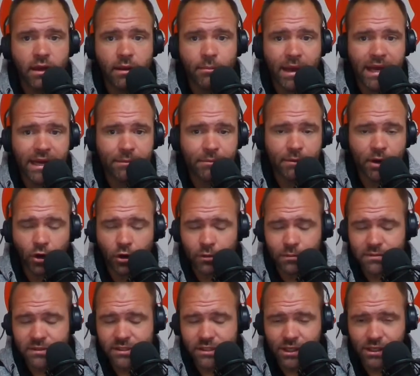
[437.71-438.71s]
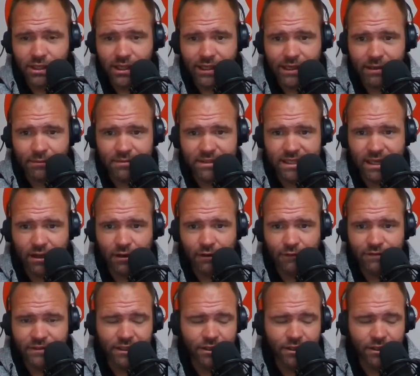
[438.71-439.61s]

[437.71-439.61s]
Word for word: Patty Mahomes looked like himself,